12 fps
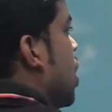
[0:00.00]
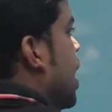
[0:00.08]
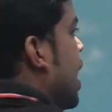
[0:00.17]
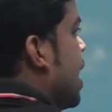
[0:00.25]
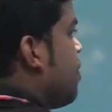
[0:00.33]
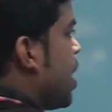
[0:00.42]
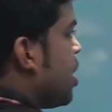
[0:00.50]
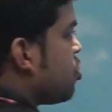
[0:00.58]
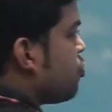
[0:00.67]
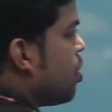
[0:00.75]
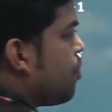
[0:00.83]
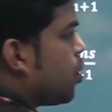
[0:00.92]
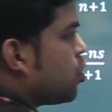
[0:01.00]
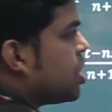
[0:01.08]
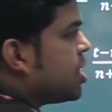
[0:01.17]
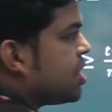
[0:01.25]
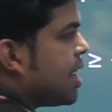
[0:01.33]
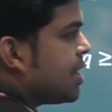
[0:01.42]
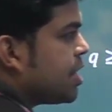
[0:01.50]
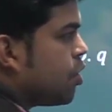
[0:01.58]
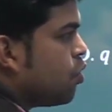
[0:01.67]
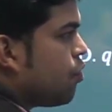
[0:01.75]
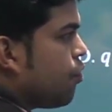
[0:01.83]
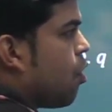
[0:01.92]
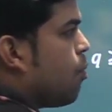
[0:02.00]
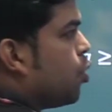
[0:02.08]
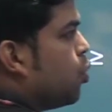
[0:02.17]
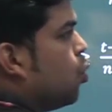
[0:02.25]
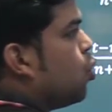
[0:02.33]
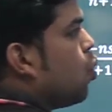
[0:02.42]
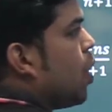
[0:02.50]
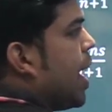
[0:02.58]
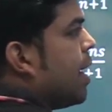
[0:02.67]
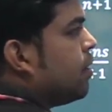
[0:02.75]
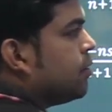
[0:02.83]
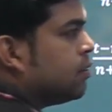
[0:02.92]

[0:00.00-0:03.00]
n minus 1 process is execute from 2 to n.